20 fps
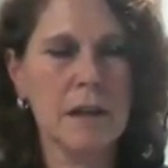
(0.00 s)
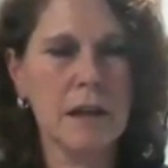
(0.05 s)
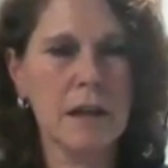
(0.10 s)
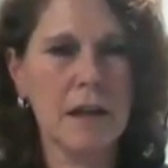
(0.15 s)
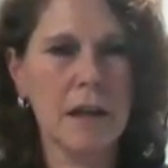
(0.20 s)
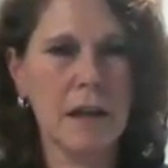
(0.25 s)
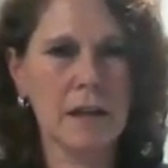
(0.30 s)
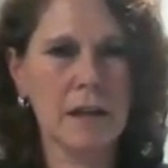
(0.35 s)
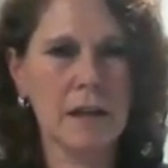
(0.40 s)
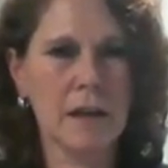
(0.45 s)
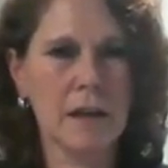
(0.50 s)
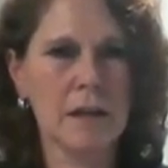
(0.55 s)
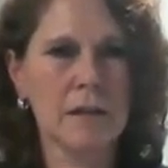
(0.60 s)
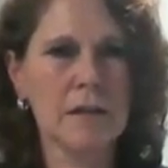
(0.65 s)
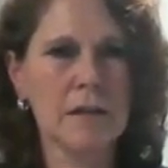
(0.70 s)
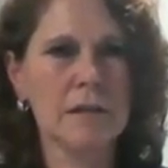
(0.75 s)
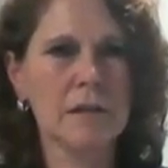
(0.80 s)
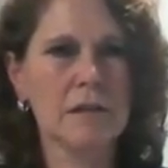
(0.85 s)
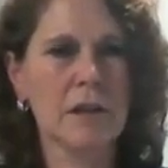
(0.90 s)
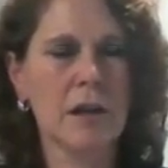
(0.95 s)
and
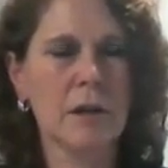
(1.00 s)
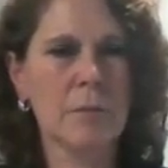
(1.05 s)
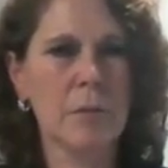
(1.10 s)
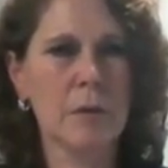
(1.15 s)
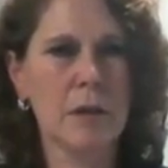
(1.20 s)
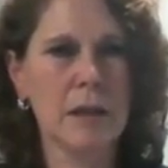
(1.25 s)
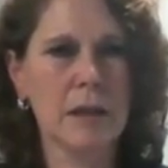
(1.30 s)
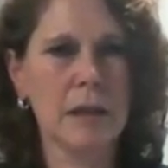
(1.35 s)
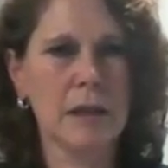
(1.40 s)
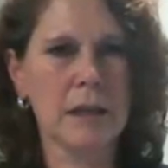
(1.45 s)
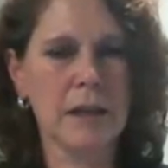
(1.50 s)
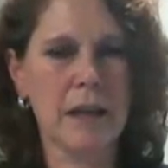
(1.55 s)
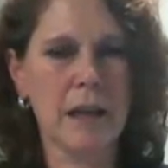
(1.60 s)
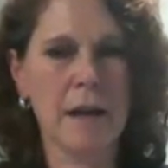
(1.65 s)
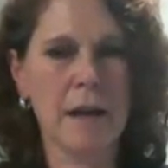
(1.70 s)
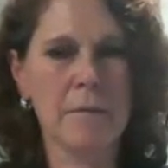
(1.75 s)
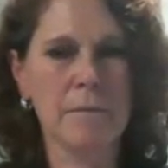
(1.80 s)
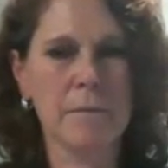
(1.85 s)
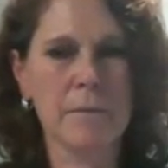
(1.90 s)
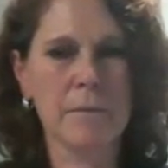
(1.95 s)
then start breathing in
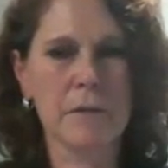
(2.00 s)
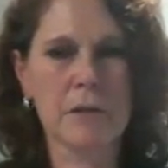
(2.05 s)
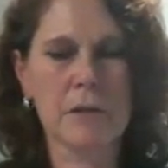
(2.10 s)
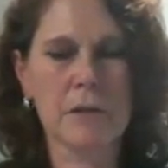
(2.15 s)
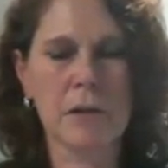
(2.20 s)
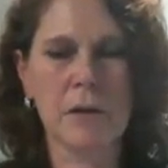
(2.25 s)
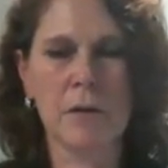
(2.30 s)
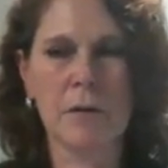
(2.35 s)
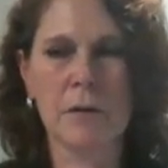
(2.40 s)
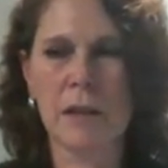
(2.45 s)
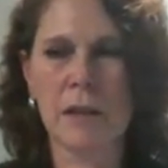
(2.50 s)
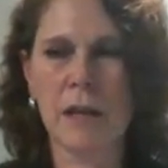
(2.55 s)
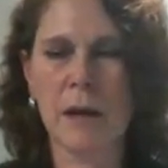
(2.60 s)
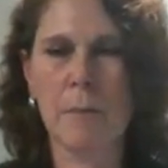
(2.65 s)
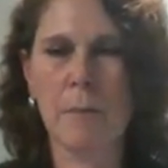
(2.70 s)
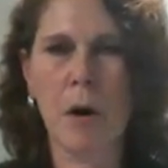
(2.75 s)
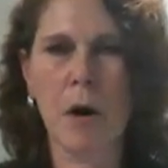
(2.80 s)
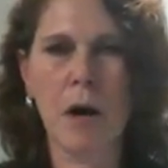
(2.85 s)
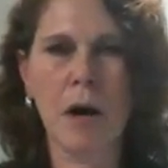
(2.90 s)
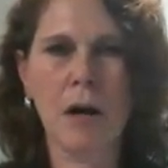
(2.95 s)
again. So
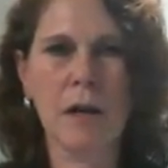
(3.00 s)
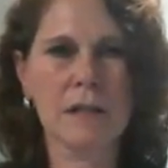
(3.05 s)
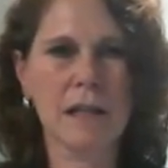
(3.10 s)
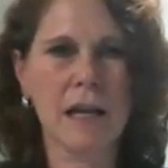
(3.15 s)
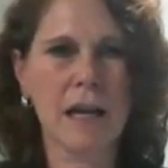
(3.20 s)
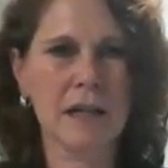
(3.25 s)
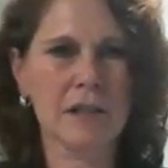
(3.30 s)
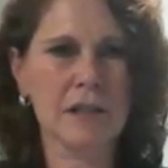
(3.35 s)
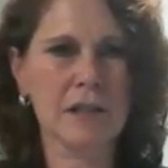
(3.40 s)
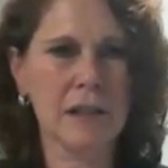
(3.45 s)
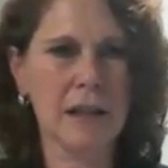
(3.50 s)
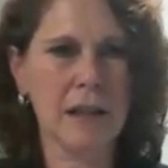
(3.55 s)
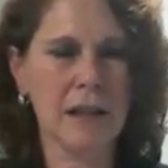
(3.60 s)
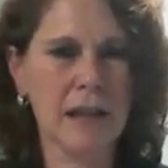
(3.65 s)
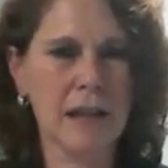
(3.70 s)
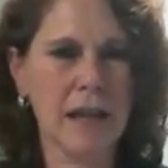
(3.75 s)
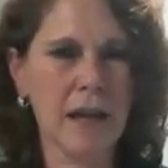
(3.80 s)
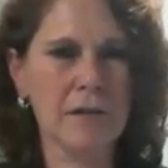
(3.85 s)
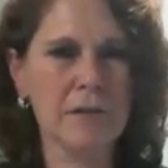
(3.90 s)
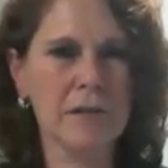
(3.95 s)
that pause actually
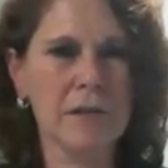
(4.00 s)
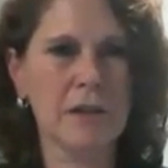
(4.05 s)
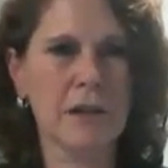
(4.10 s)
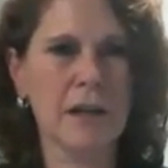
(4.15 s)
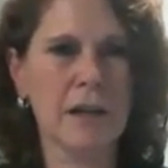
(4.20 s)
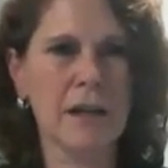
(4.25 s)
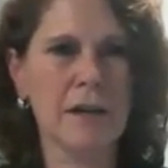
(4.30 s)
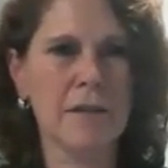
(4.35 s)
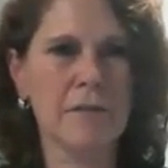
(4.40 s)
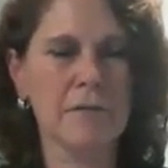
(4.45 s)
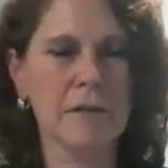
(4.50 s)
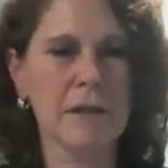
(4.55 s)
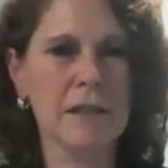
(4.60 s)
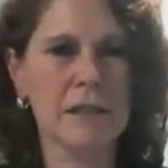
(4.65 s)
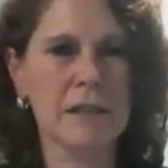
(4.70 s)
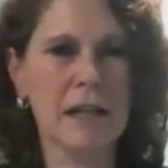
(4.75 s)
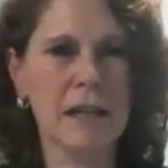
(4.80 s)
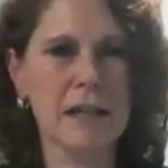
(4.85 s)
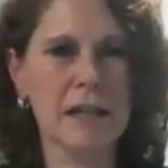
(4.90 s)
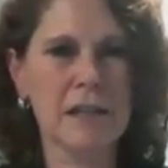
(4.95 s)
allows you to kind of
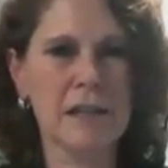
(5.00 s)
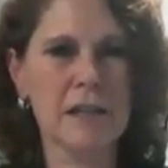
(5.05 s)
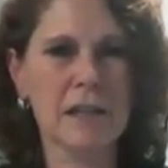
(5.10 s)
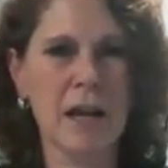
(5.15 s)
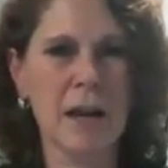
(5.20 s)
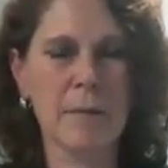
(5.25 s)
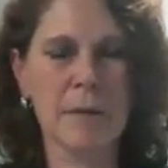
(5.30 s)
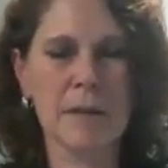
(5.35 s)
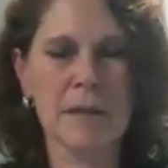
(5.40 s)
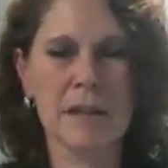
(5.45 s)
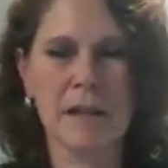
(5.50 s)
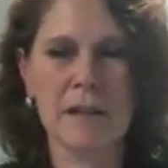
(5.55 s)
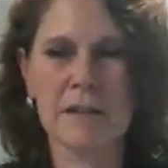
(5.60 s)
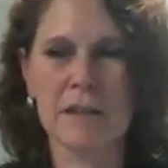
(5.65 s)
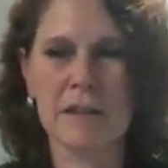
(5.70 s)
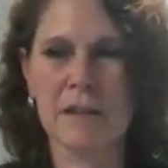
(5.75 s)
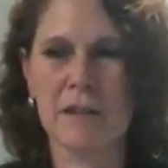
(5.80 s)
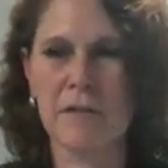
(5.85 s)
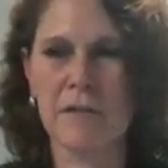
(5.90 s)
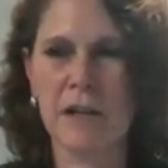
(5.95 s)
reset each time. It's
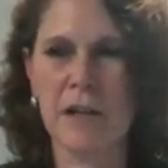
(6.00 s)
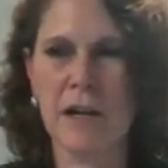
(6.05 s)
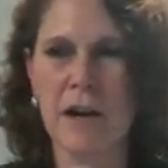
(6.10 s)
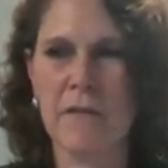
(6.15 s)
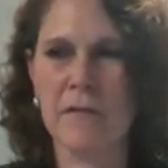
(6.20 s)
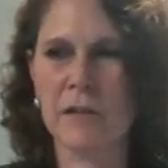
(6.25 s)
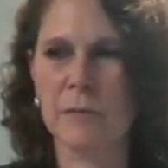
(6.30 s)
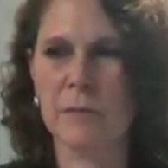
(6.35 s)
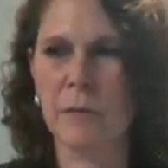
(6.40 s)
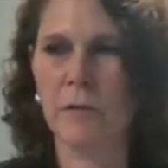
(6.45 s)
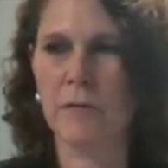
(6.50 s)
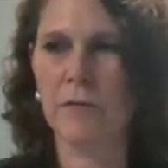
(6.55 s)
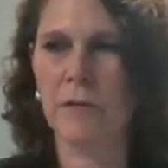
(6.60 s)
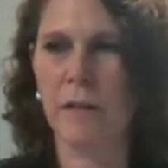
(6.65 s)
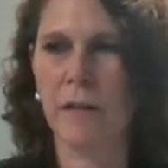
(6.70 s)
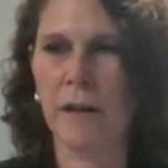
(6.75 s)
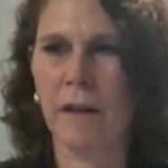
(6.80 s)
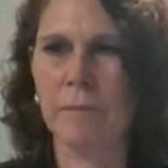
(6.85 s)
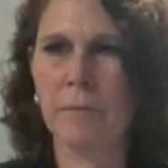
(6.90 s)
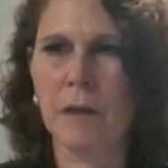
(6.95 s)
actually a very comfortable
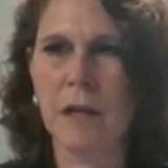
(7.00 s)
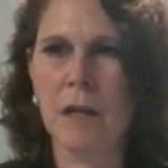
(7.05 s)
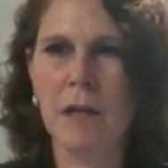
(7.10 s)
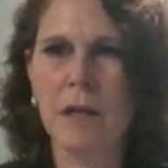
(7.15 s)
feeling.